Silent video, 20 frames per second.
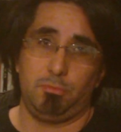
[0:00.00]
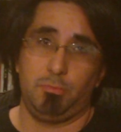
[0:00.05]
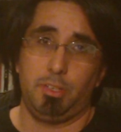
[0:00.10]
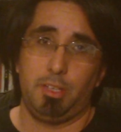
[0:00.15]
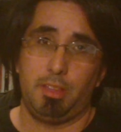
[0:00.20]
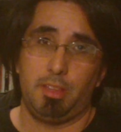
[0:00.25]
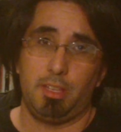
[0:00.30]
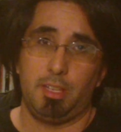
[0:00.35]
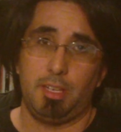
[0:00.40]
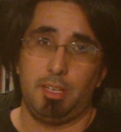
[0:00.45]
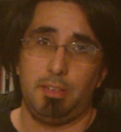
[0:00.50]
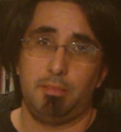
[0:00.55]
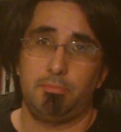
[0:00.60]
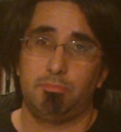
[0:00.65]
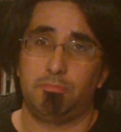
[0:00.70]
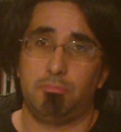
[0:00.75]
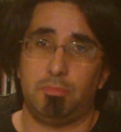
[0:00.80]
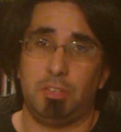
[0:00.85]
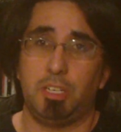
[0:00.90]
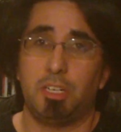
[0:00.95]
with the
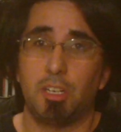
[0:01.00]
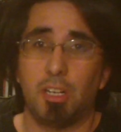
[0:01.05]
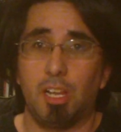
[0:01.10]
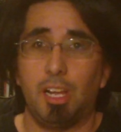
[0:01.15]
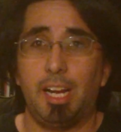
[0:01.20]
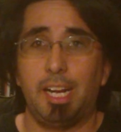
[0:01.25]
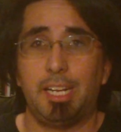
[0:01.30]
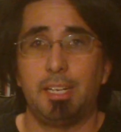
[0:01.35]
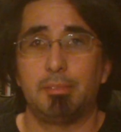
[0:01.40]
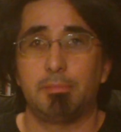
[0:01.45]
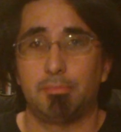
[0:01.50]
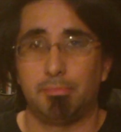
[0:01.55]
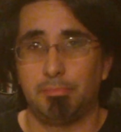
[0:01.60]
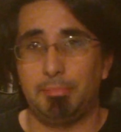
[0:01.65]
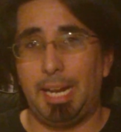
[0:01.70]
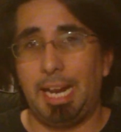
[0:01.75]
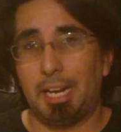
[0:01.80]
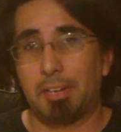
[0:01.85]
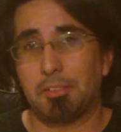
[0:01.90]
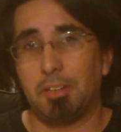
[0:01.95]
underlying
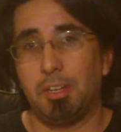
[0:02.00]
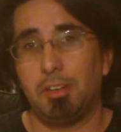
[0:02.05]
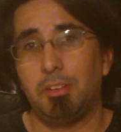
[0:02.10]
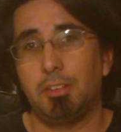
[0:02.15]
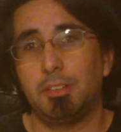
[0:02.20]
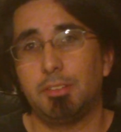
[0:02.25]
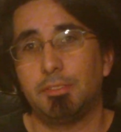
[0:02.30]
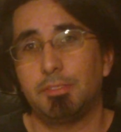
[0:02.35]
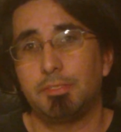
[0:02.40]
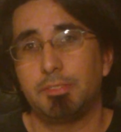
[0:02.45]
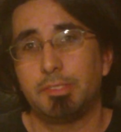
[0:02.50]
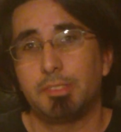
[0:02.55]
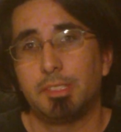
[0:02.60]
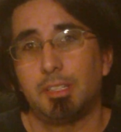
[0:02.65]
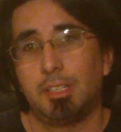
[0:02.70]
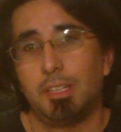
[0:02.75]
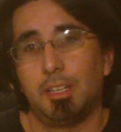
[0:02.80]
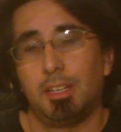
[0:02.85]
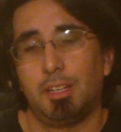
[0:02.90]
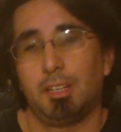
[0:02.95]
background of
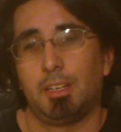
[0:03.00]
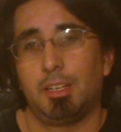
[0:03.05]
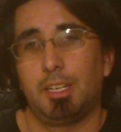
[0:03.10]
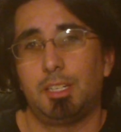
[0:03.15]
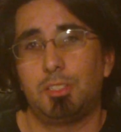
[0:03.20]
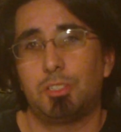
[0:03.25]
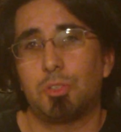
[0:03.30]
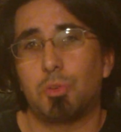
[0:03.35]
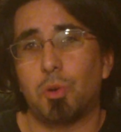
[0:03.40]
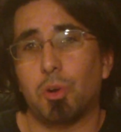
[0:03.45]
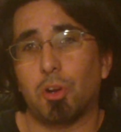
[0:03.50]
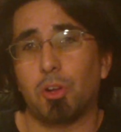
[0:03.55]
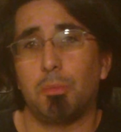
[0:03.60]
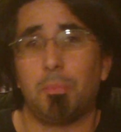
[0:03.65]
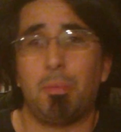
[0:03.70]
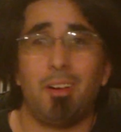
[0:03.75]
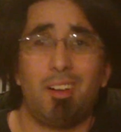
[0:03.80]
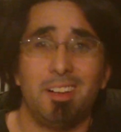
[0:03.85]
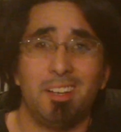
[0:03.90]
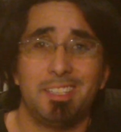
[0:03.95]
historical
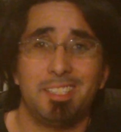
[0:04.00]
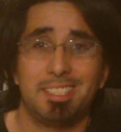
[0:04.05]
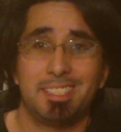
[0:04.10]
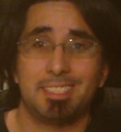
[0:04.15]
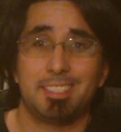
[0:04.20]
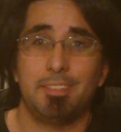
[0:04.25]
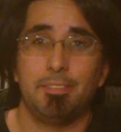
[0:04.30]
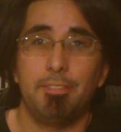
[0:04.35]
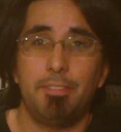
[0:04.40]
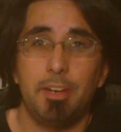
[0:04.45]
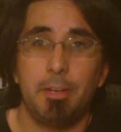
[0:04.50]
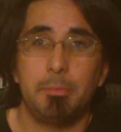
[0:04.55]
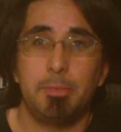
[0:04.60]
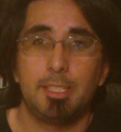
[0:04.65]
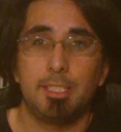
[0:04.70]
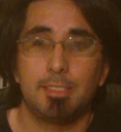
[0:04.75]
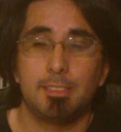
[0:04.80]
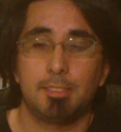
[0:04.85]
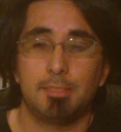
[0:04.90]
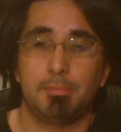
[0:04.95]
politics and
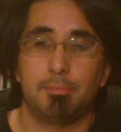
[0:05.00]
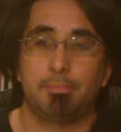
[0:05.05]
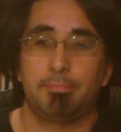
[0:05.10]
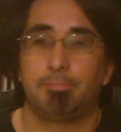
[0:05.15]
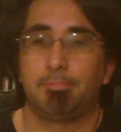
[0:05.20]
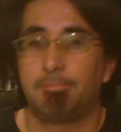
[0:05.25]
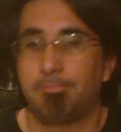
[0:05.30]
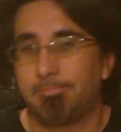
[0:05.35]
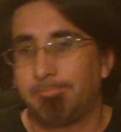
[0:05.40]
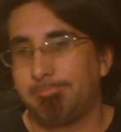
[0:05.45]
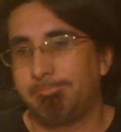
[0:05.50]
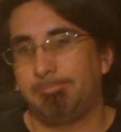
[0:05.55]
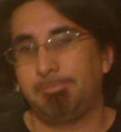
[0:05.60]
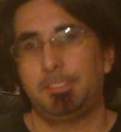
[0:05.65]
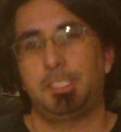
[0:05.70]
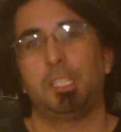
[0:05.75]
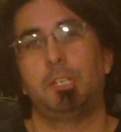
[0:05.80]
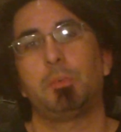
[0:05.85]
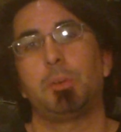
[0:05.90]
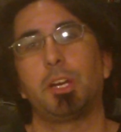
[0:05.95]
feminism?
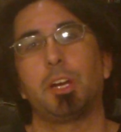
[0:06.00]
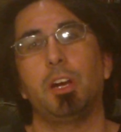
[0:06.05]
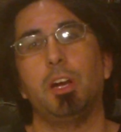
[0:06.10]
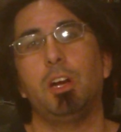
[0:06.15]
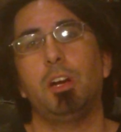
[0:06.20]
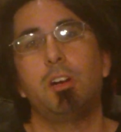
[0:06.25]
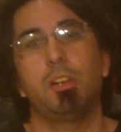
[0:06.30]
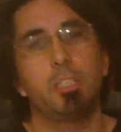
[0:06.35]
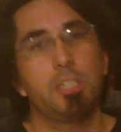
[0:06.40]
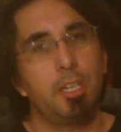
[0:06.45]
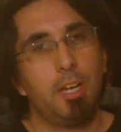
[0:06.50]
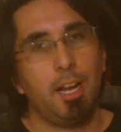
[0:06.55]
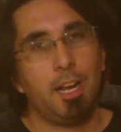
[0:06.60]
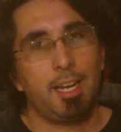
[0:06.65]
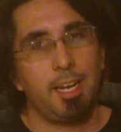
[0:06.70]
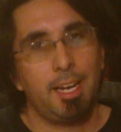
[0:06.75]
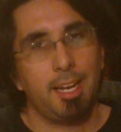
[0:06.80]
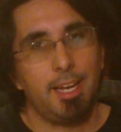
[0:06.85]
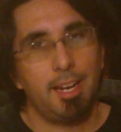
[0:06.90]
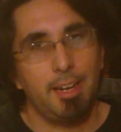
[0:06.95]
Here we go. You're not
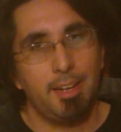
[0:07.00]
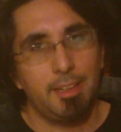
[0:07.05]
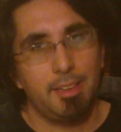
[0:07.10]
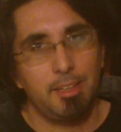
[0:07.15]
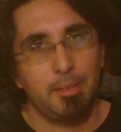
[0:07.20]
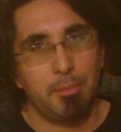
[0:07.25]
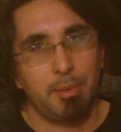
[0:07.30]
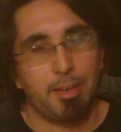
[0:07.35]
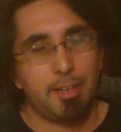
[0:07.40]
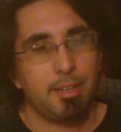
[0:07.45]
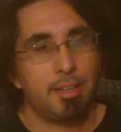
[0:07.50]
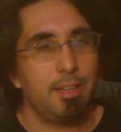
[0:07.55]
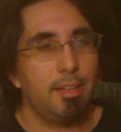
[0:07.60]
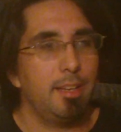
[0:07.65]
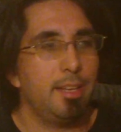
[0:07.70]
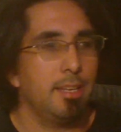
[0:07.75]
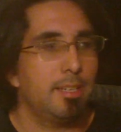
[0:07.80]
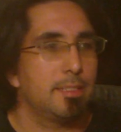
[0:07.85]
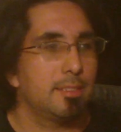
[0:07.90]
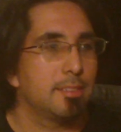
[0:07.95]
going to get anything better
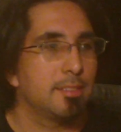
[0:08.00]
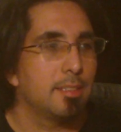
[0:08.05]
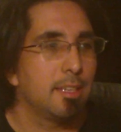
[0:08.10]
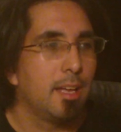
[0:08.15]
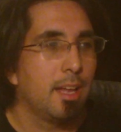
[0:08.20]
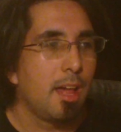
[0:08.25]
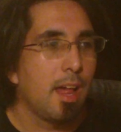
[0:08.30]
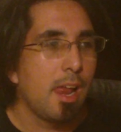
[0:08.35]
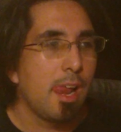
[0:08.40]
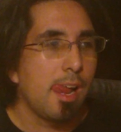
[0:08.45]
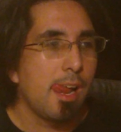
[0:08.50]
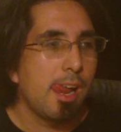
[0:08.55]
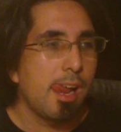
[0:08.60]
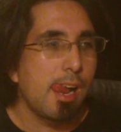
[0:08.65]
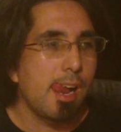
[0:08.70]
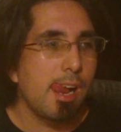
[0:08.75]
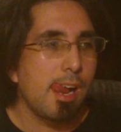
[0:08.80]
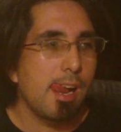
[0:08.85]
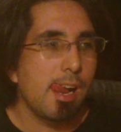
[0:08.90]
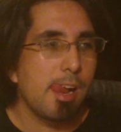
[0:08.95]
than this.
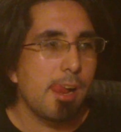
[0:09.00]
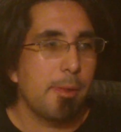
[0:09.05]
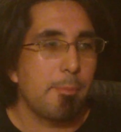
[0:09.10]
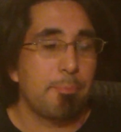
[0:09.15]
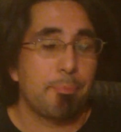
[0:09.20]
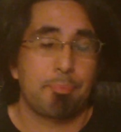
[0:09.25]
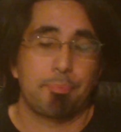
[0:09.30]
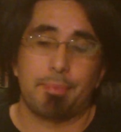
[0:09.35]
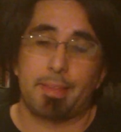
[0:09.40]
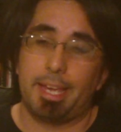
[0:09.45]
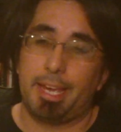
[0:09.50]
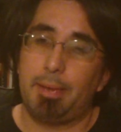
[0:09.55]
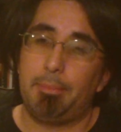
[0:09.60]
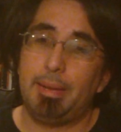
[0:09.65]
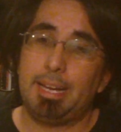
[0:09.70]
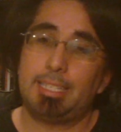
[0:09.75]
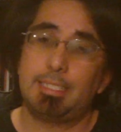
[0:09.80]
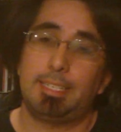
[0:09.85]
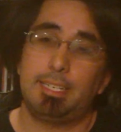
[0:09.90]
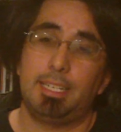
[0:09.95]

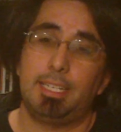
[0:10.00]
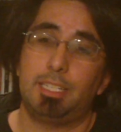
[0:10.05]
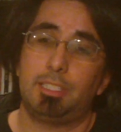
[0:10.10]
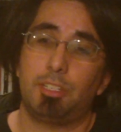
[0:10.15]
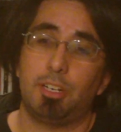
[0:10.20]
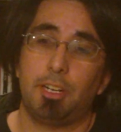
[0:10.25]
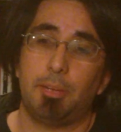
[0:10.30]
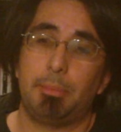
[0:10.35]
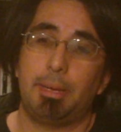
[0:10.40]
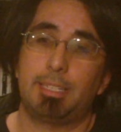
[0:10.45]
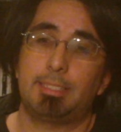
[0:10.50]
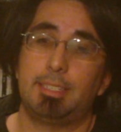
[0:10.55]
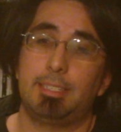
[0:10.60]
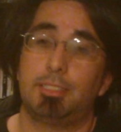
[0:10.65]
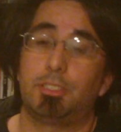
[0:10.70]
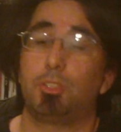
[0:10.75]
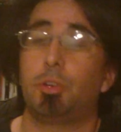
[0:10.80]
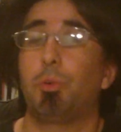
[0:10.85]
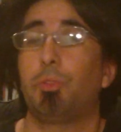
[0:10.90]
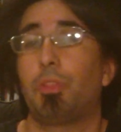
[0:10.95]
It certainly makes it
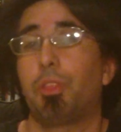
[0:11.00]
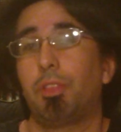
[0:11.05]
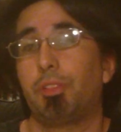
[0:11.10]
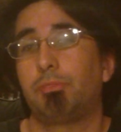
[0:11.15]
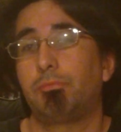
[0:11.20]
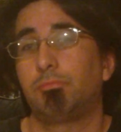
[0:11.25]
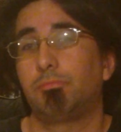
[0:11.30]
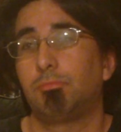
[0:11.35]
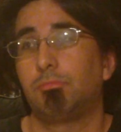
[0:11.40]
its own